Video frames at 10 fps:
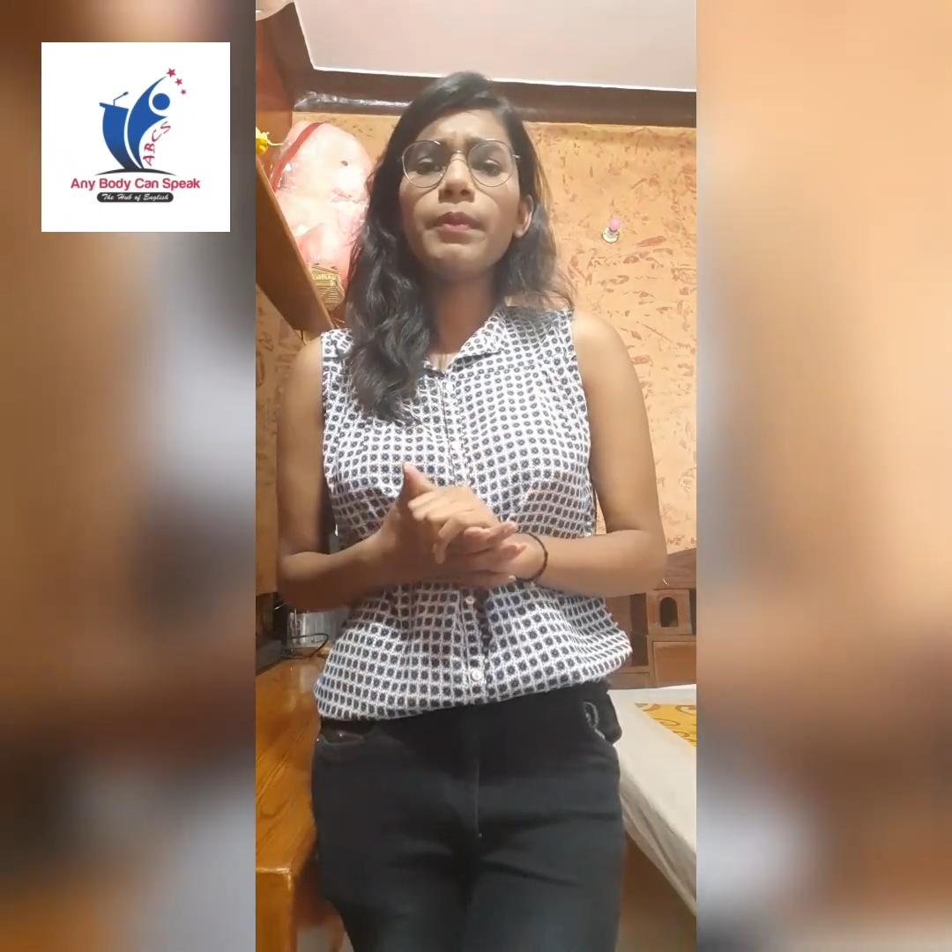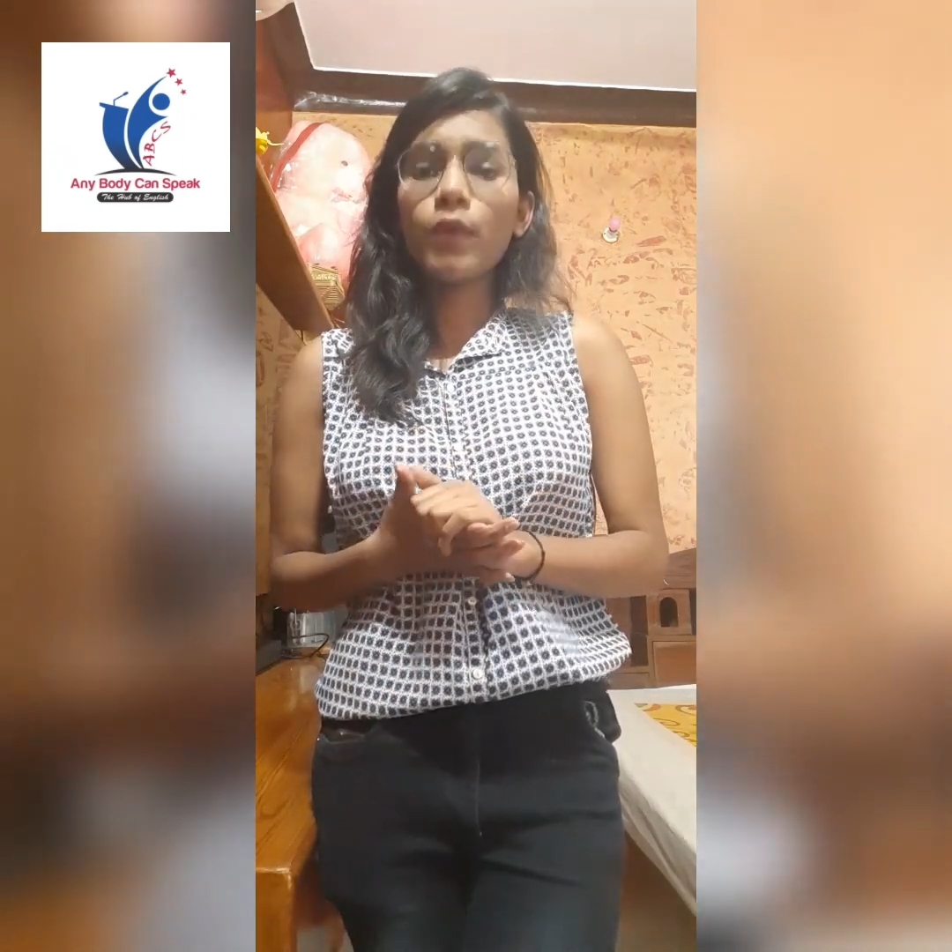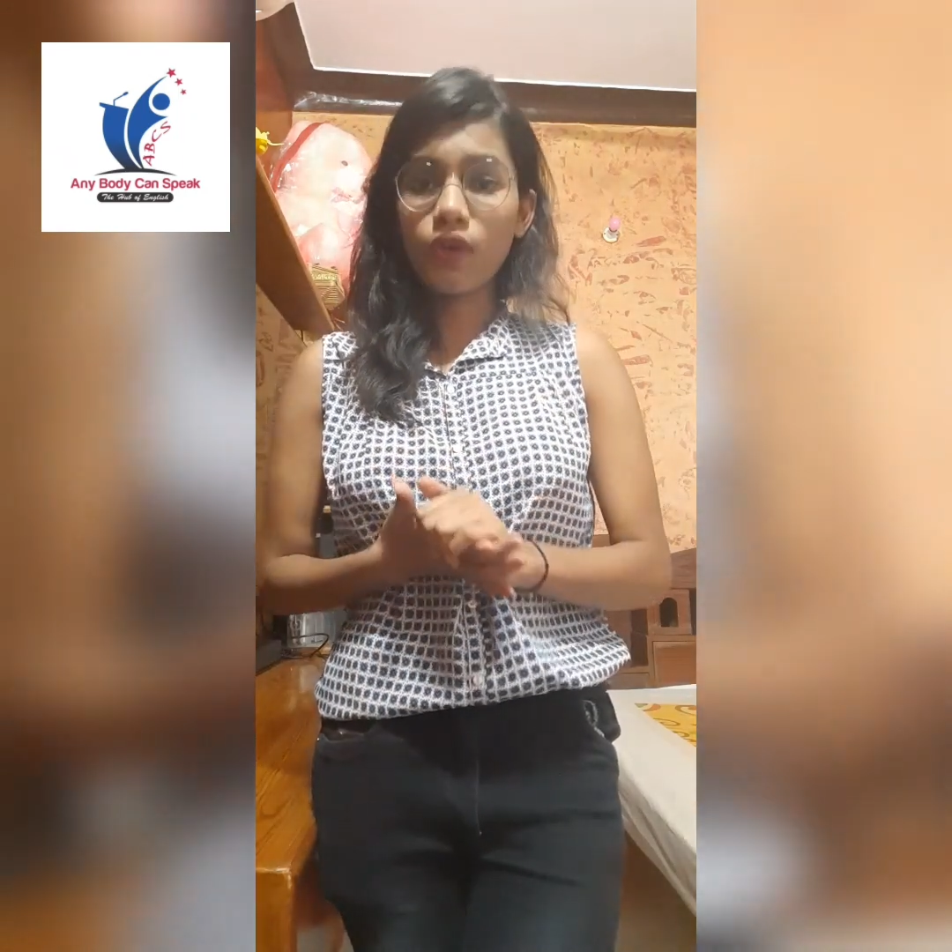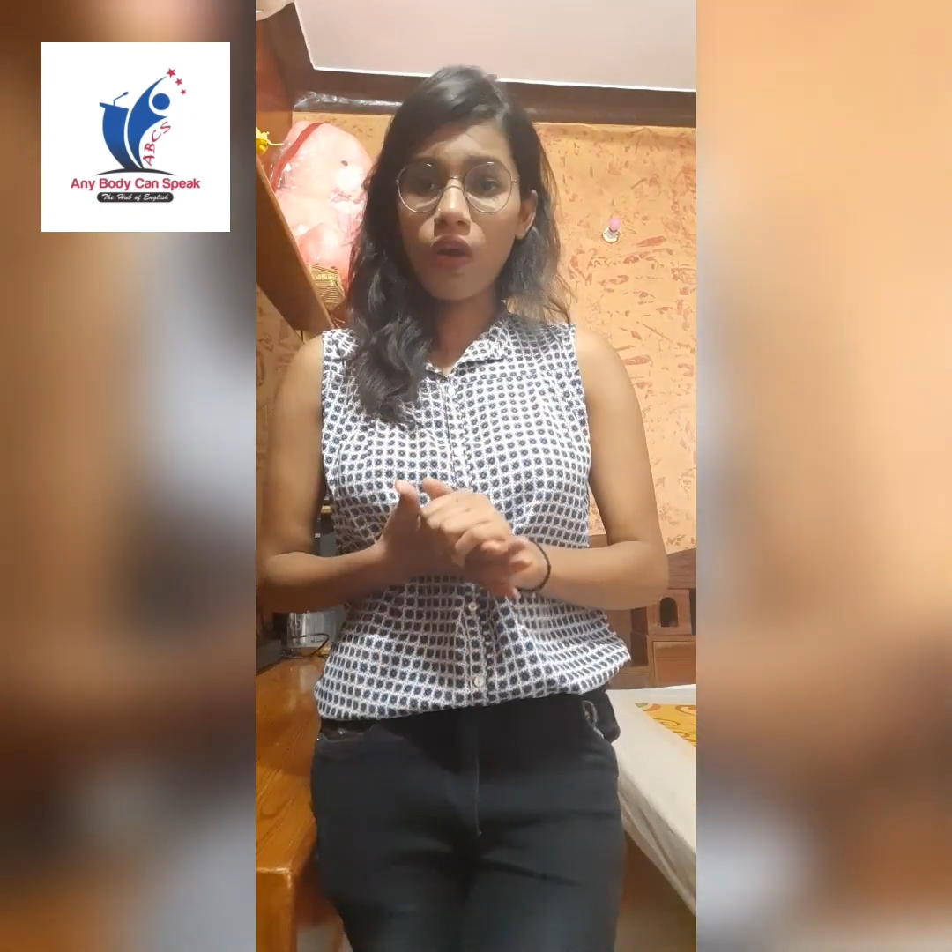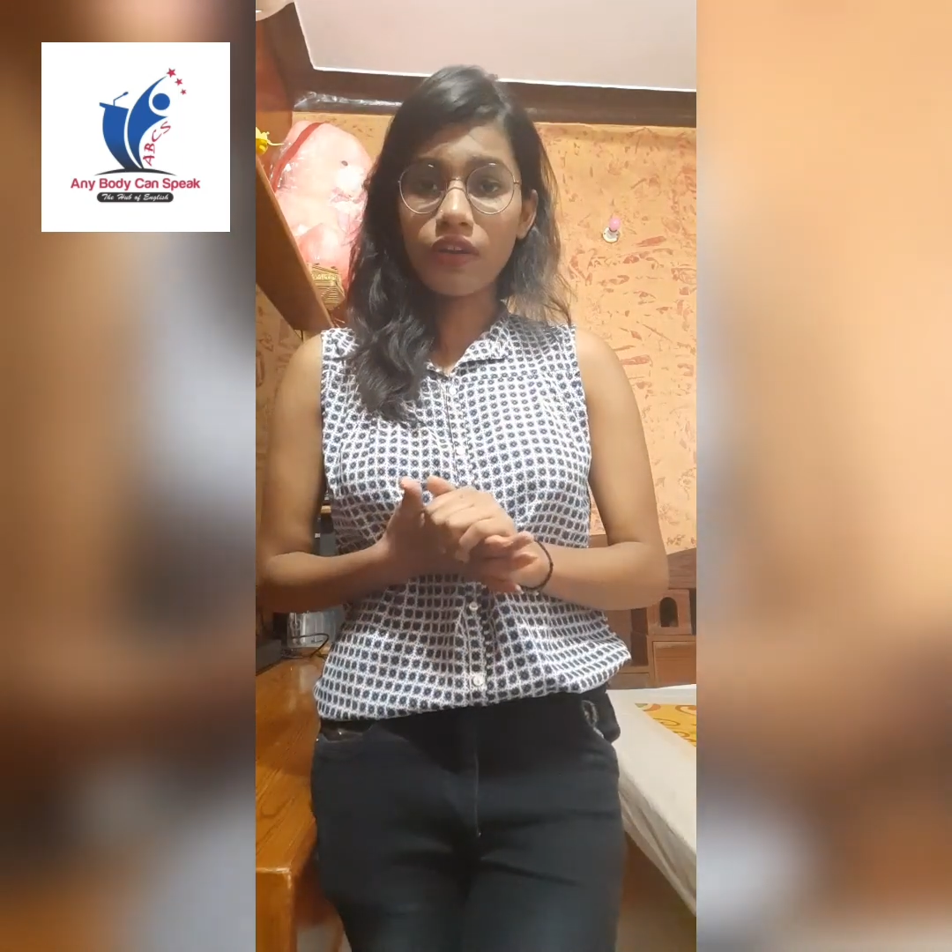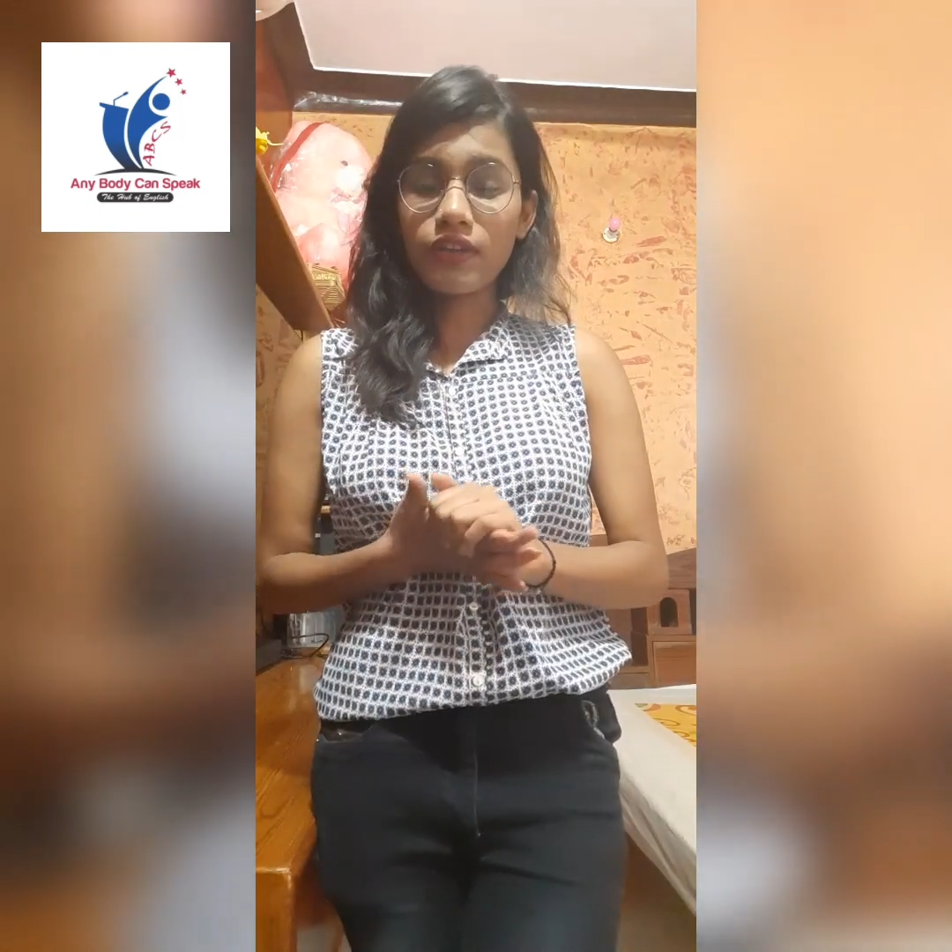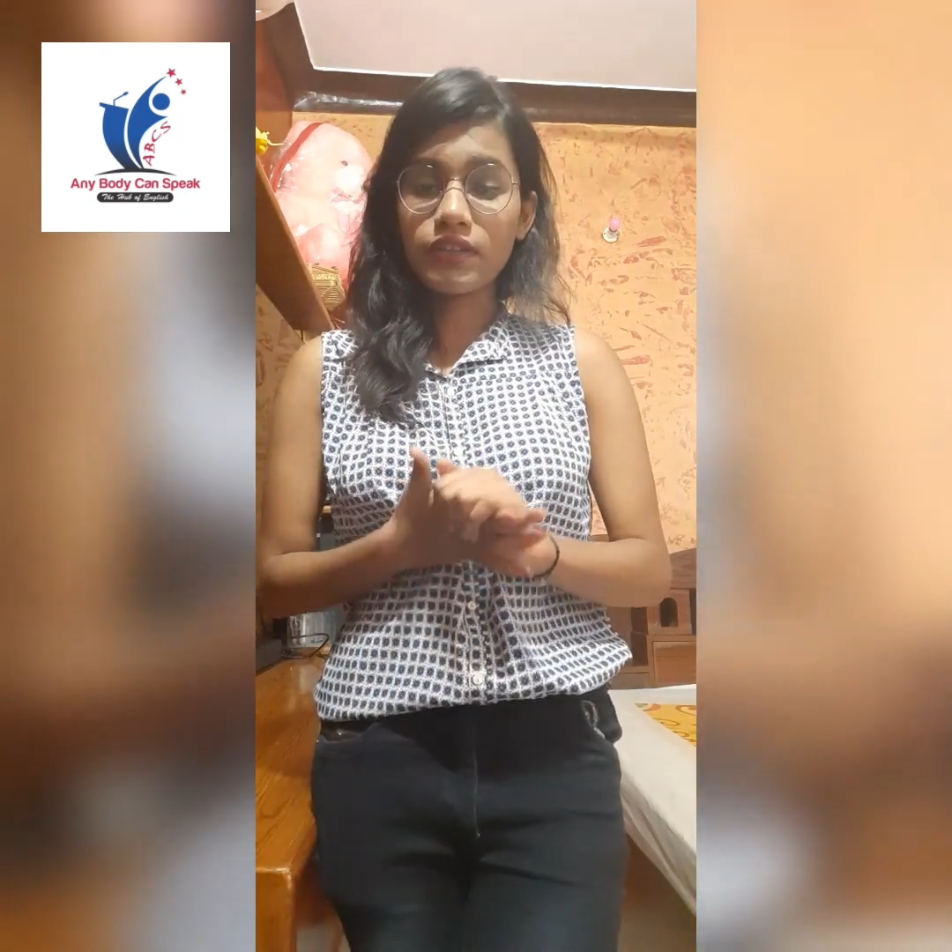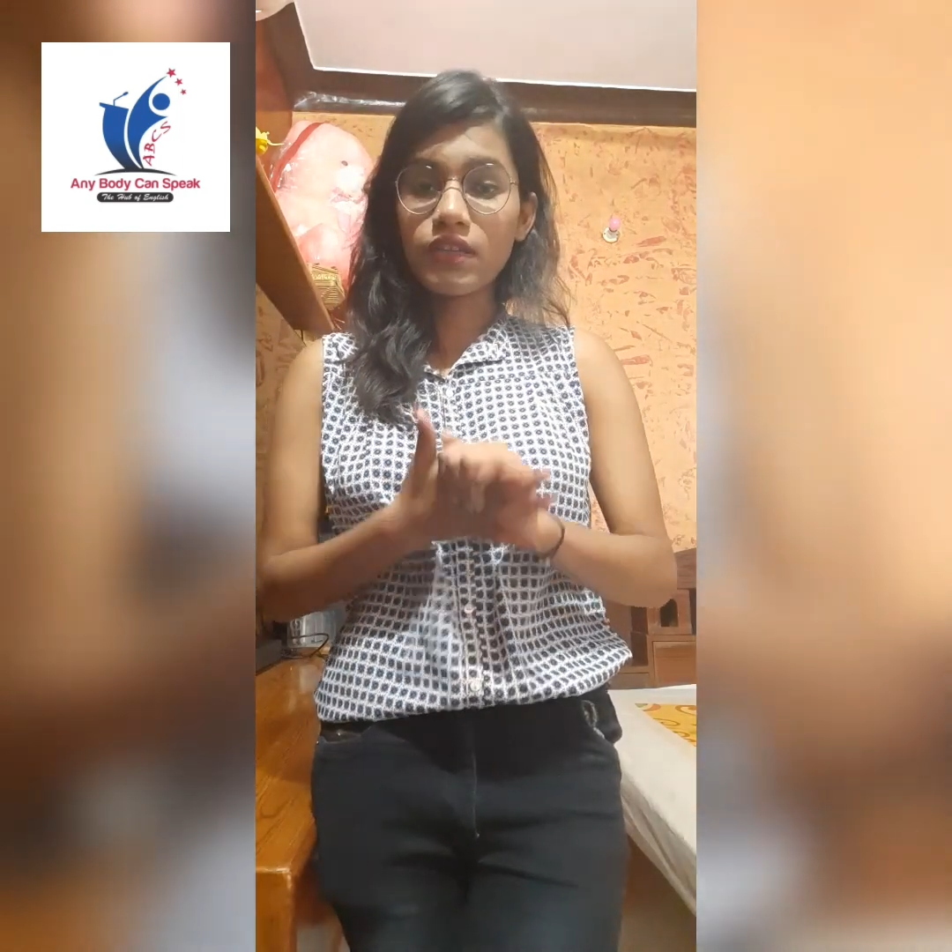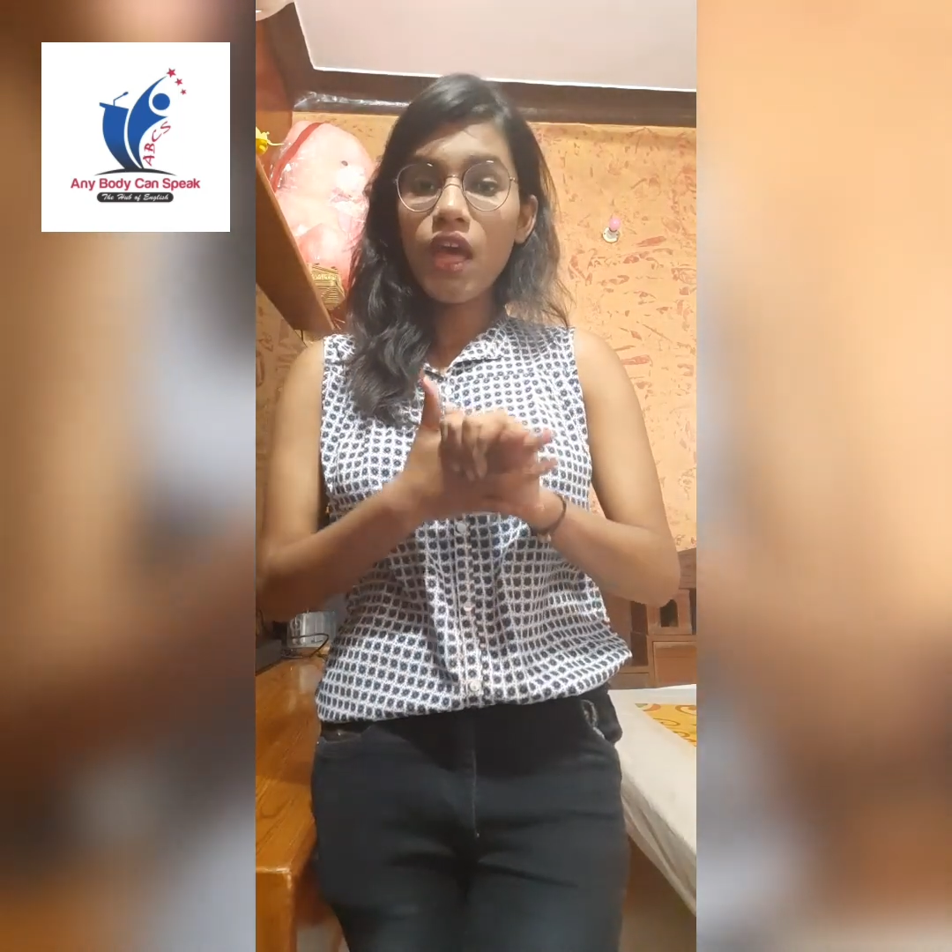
monotonous.